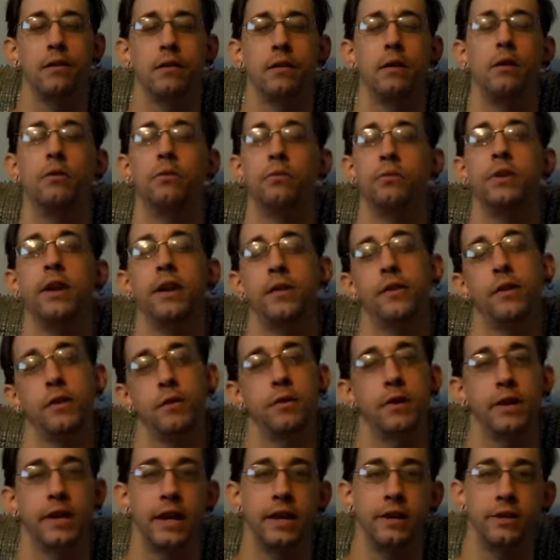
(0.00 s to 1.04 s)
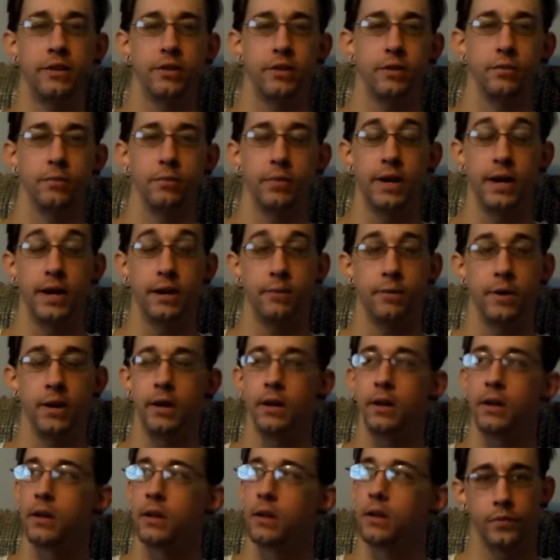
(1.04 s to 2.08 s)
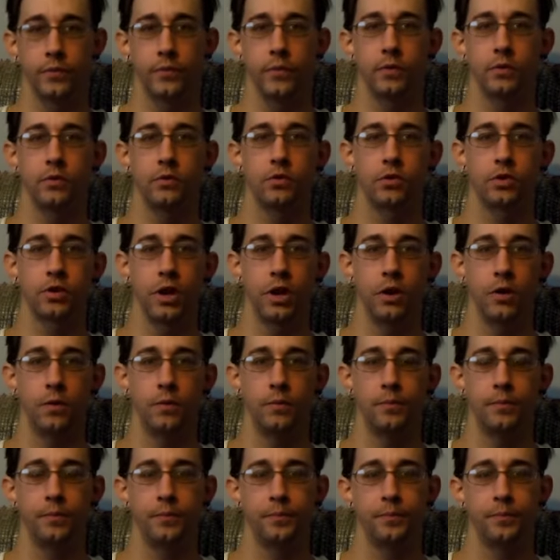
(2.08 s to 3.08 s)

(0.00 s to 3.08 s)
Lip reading: Oh, yeah, the hurricane too. But anyway, so